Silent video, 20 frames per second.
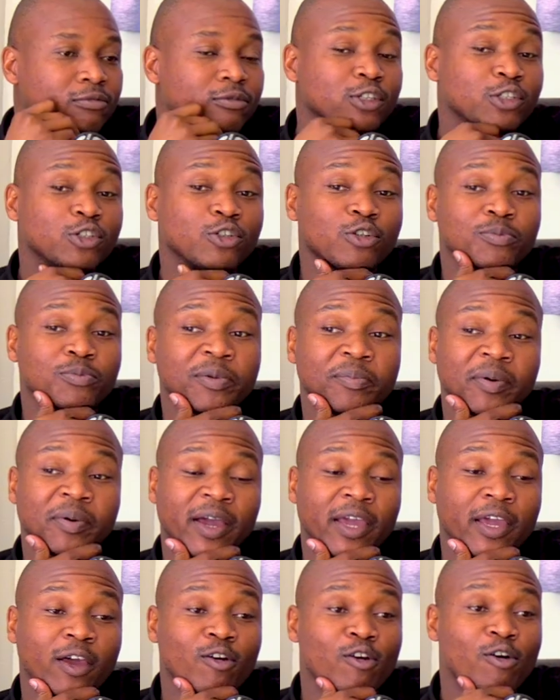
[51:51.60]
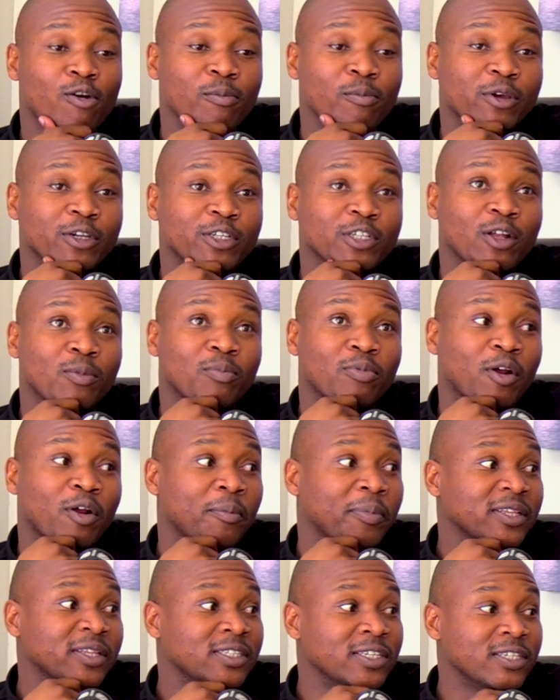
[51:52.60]
you should be buying commercial,
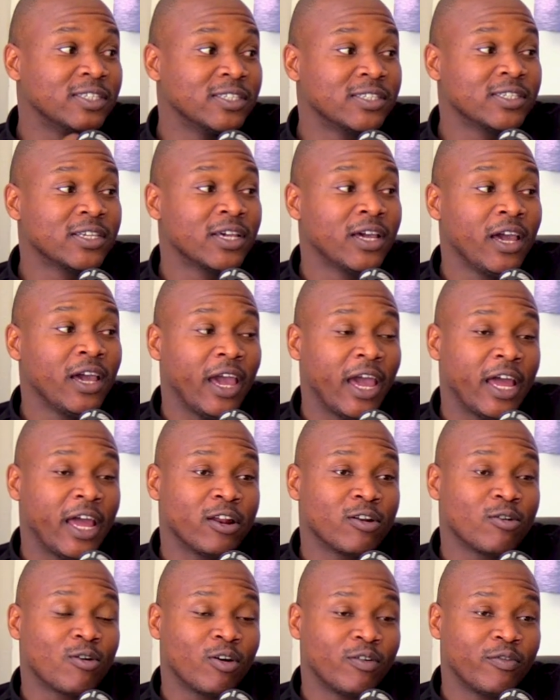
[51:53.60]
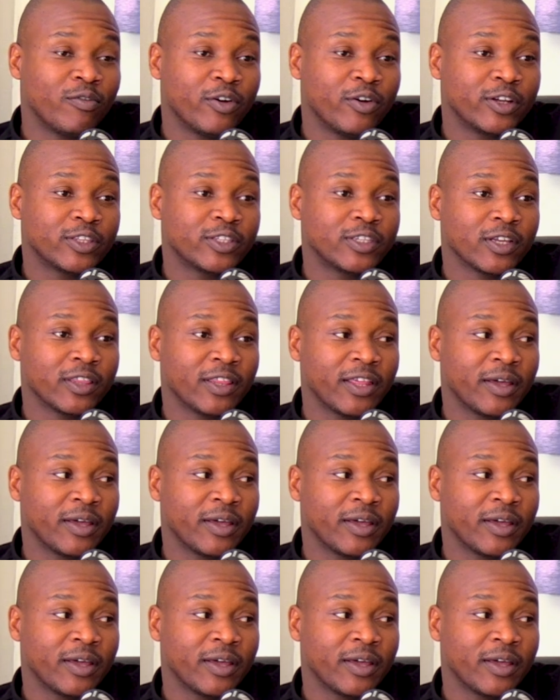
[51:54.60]
commercial. properties yes. and converting